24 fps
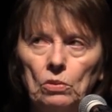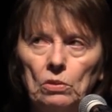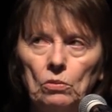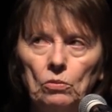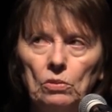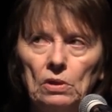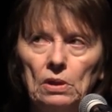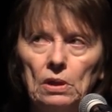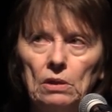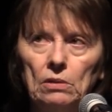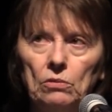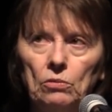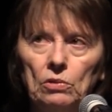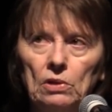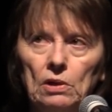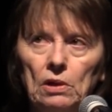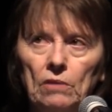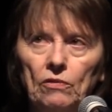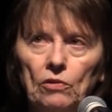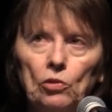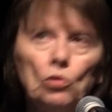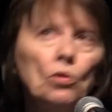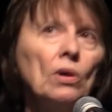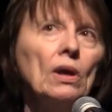when that,
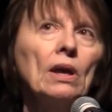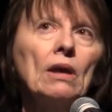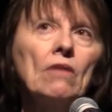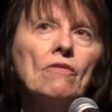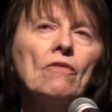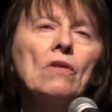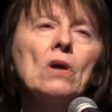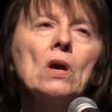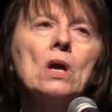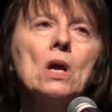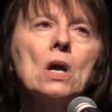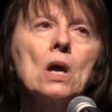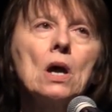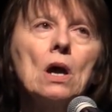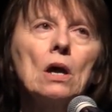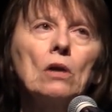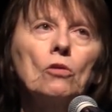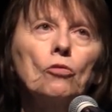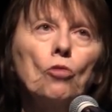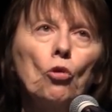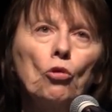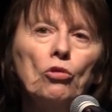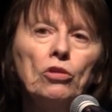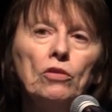whenever you have a
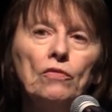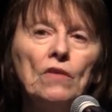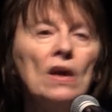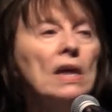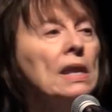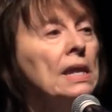growth of